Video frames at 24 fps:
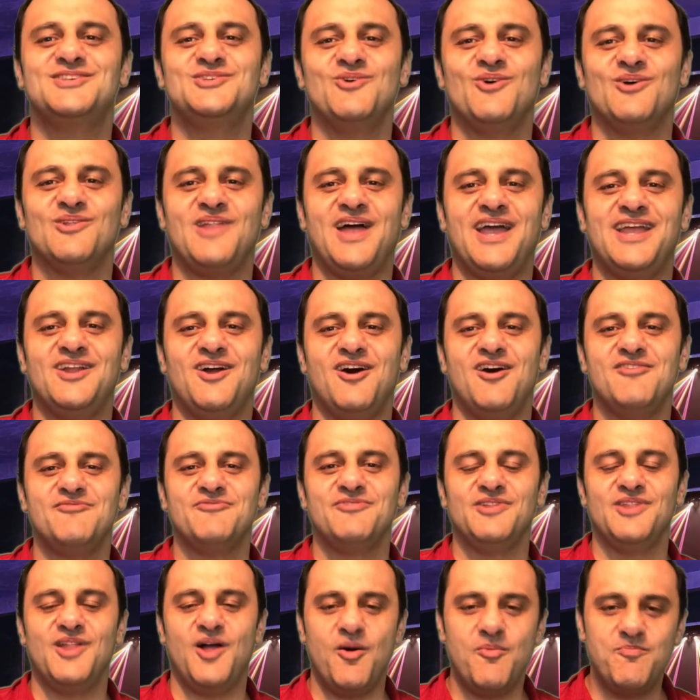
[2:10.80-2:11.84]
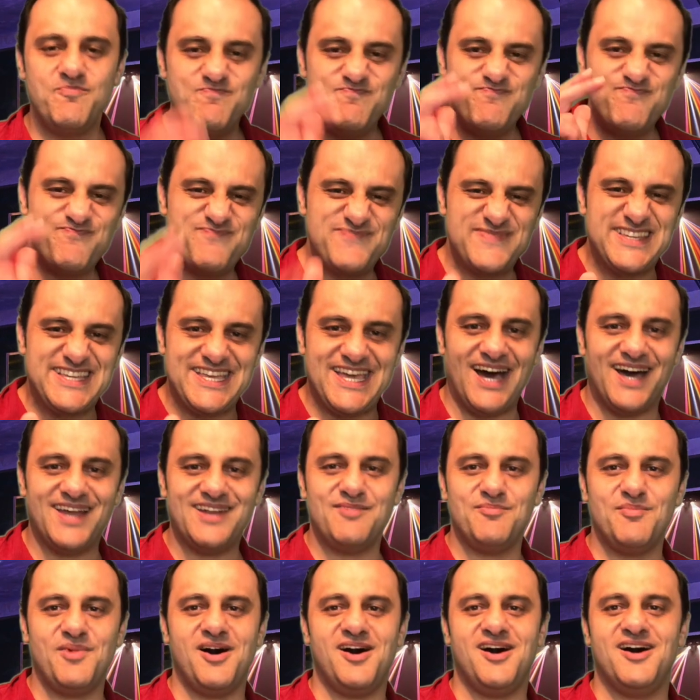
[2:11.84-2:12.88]
you a light envelope, cut
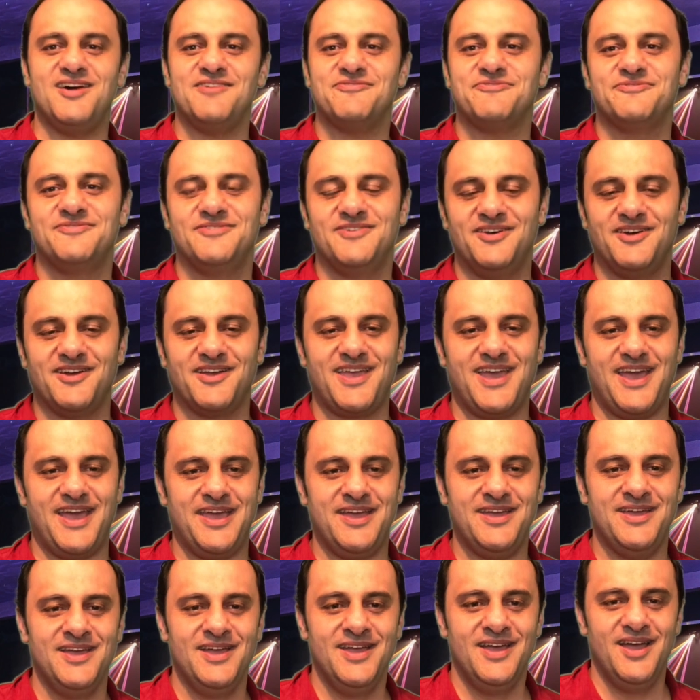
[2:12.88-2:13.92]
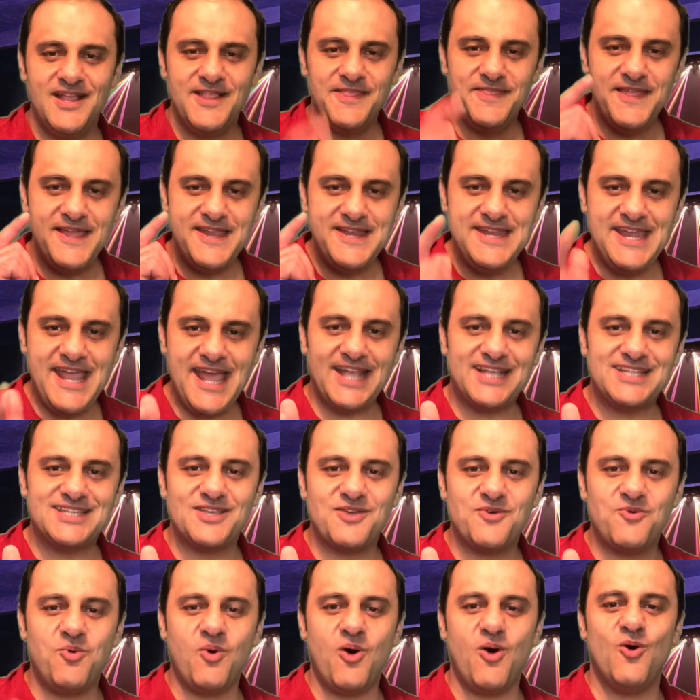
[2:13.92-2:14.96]
them off, okay? The next
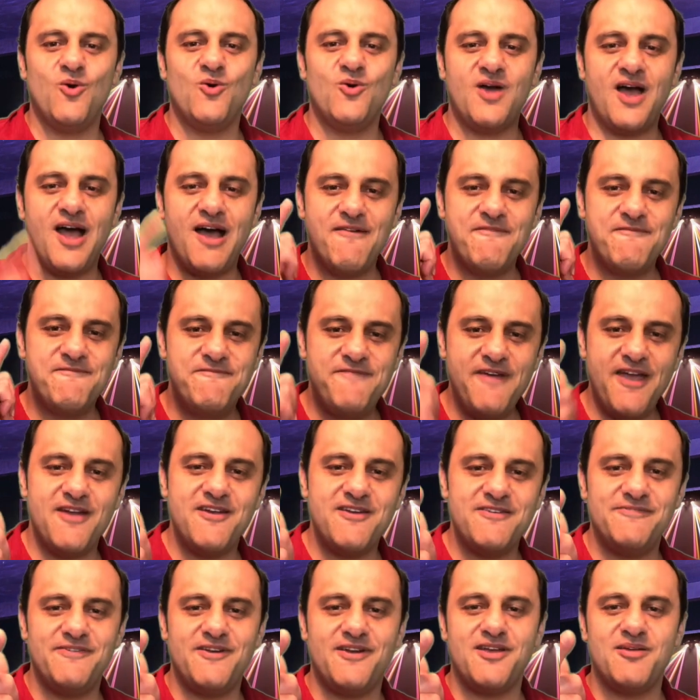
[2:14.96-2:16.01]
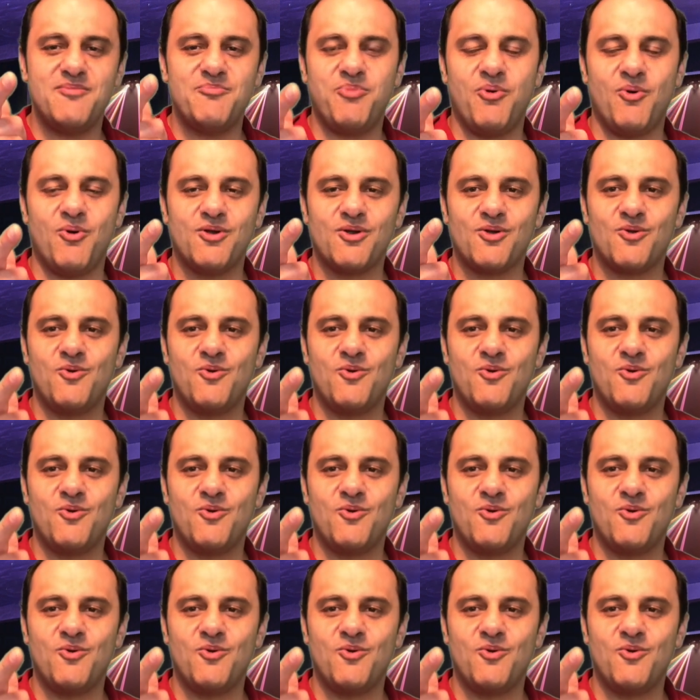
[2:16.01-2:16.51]
quote, a very, very important